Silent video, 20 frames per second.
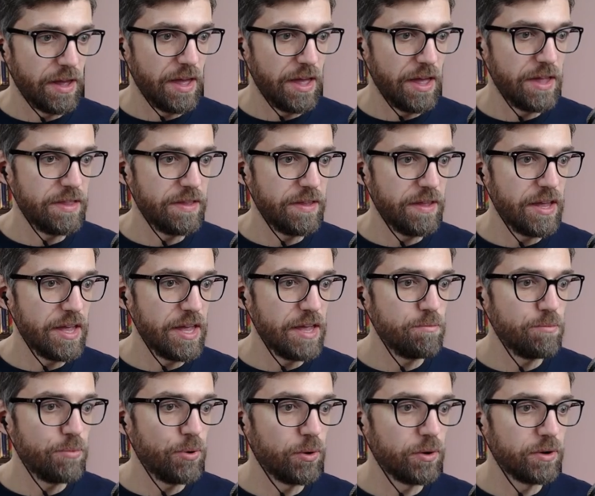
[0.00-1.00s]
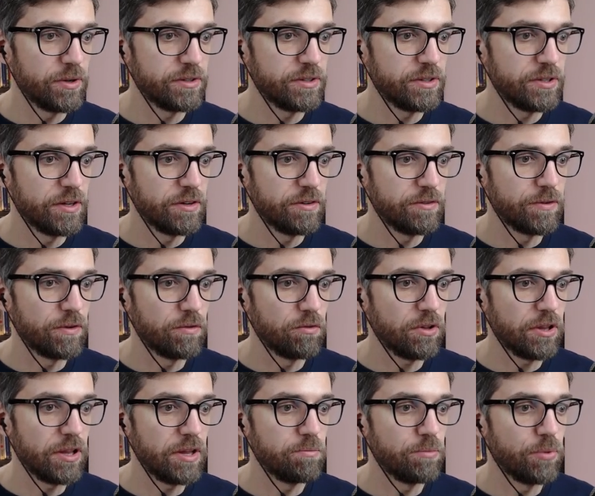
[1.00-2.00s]
and import from
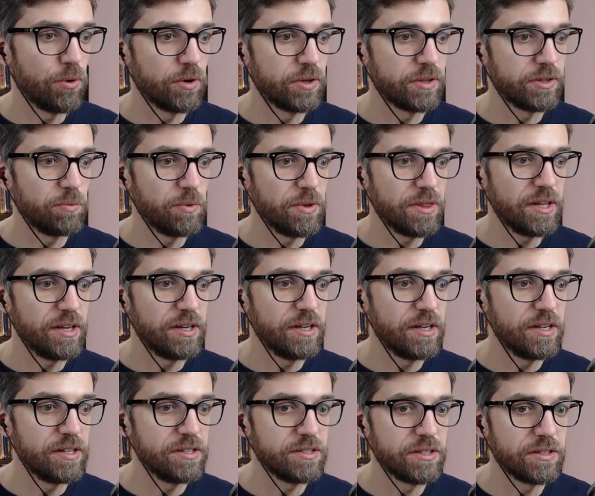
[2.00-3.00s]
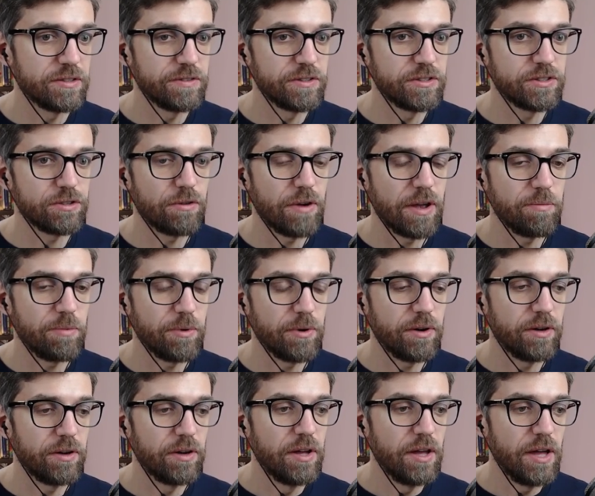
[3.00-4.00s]
clipboard within Lily Surface
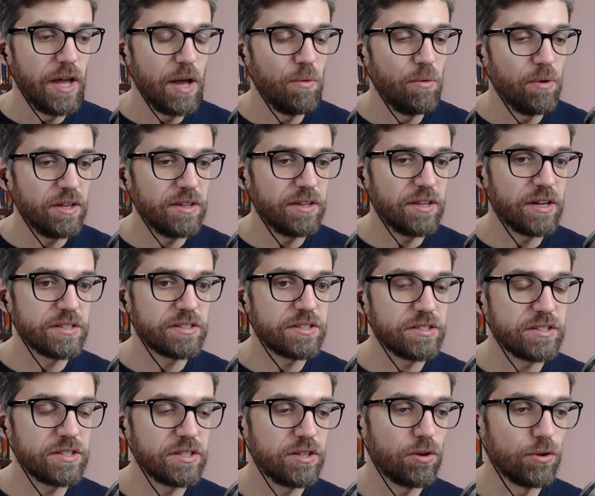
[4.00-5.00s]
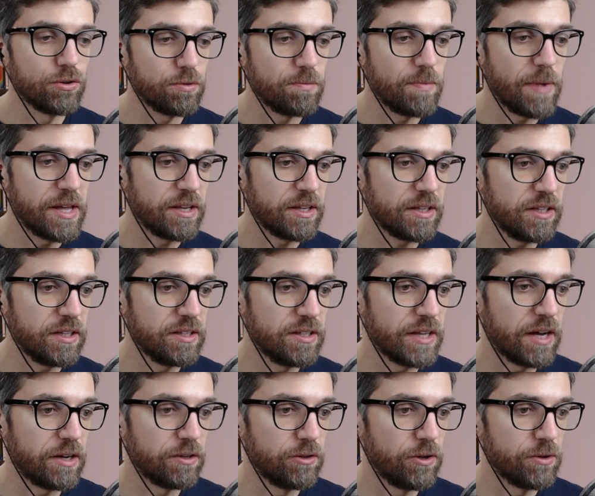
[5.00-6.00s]
Scraper. And what it does is it automatically
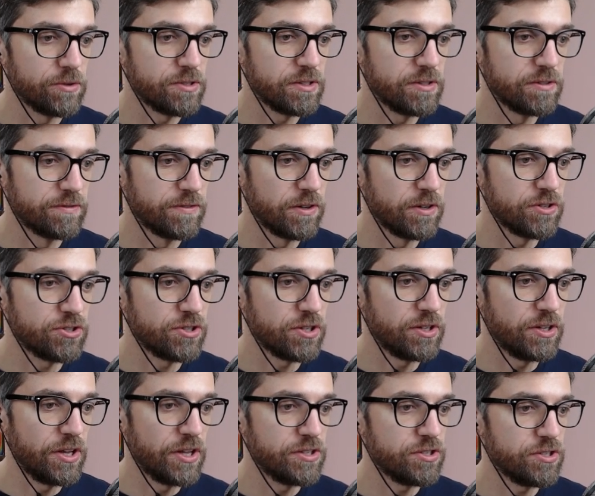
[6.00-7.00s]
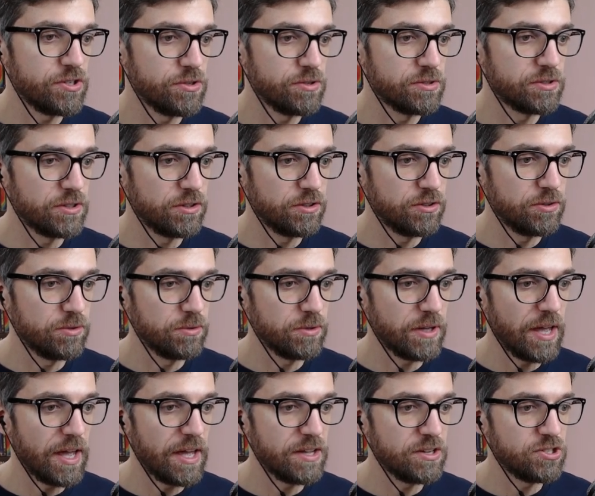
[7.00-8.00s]
downloads the version. Let's use the
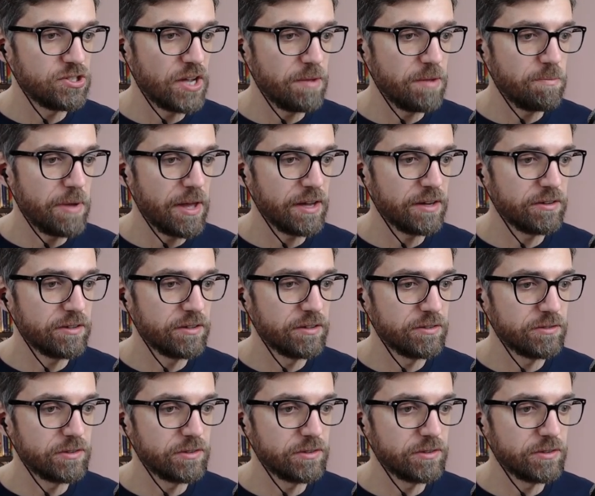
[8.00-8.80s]
2K JPEG